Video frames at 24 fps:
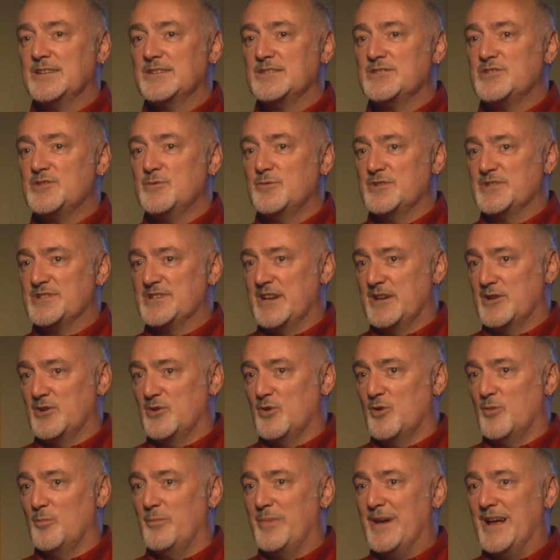she was sent
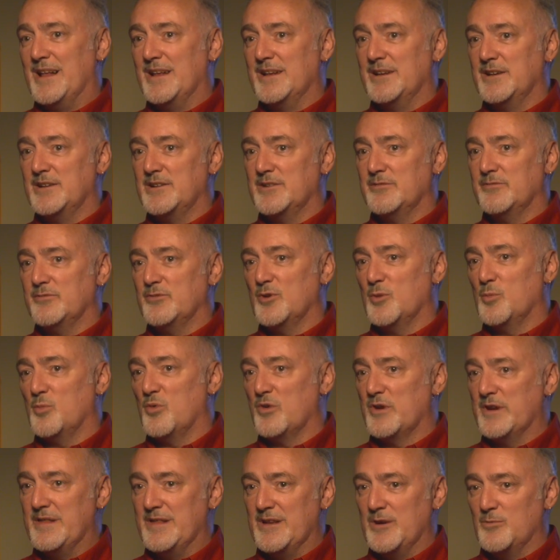home palliative. Her
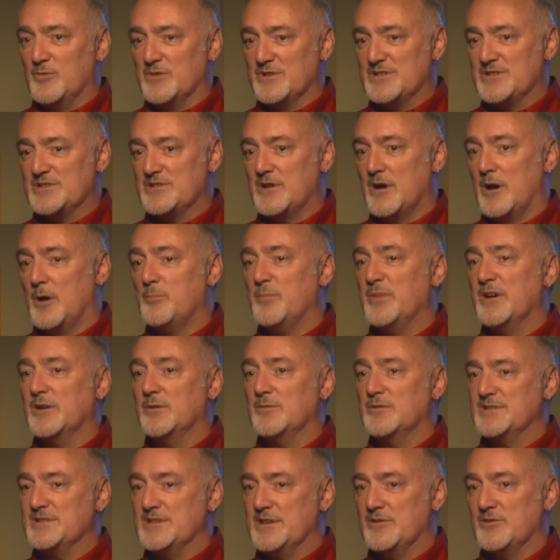breathing was stopping,
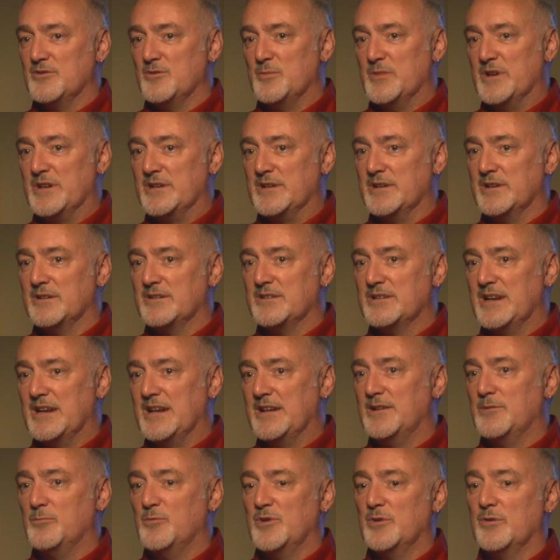it was intermittent,
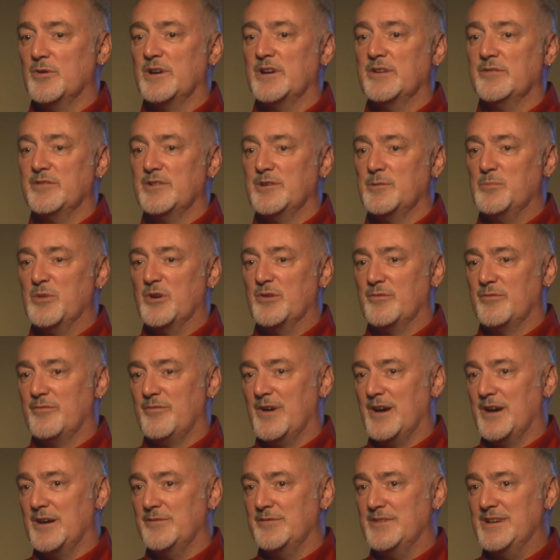and we were given about
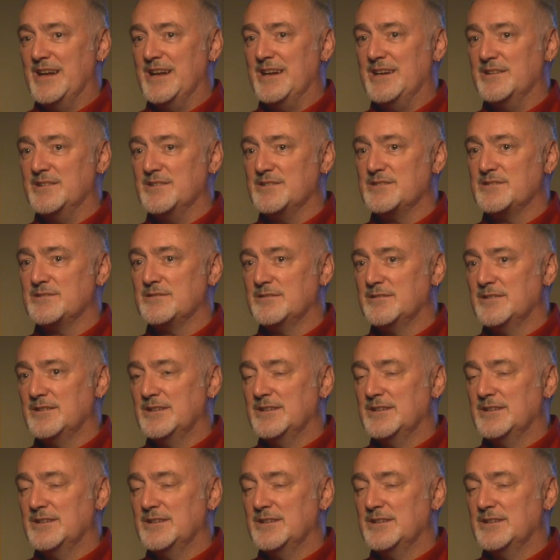5 days